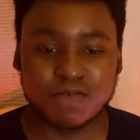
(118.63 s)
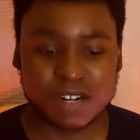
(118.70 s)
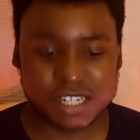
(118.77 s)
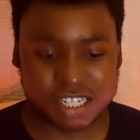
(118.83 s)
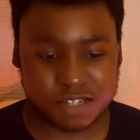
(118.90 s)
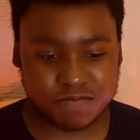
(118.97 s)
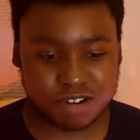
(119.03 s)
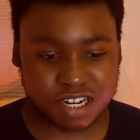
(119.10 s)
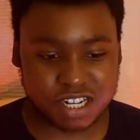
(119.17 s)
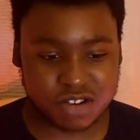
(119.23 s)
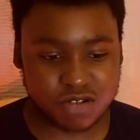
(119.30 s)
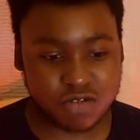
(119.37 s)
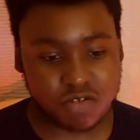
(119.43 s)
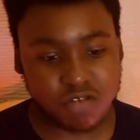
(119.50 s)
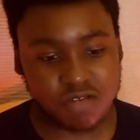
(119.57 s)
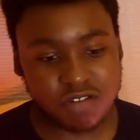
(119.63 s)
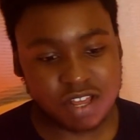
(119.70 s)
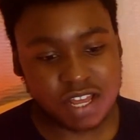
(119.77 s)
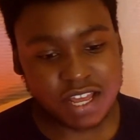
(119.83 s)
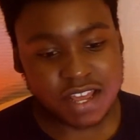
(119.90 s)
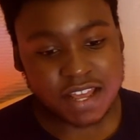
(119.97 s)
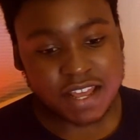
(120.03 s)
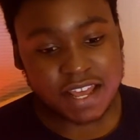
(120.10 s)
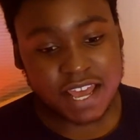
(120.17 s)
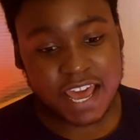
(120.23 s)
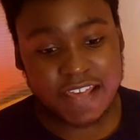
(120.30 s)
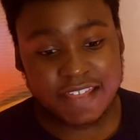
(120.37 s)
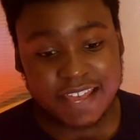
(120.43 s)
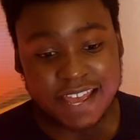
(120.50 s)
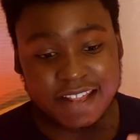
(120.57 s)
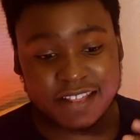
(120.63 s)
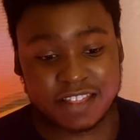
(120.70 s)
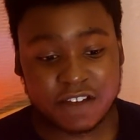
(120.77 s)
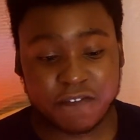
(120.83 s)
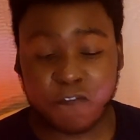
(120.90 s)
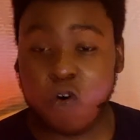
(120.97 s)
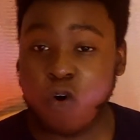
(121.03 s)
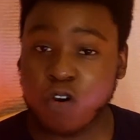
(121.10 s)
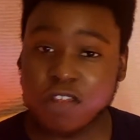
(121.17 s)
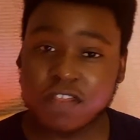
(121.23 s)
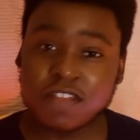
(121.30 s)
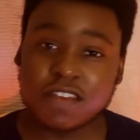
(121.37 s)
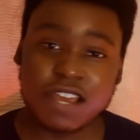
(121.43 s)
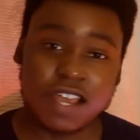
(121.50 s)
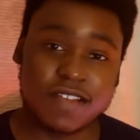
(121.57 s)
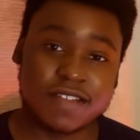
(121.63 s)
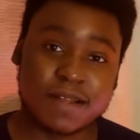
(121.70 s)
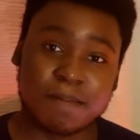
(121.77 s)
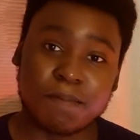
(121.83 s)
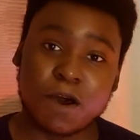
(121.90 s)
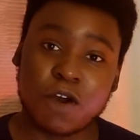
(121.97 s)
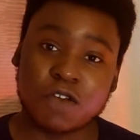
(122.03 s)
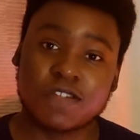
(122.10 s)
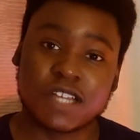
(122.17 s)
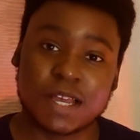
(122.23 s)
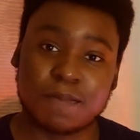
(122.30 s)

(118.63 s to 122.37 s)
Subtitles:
which is pretty cool. And then the fourth is the most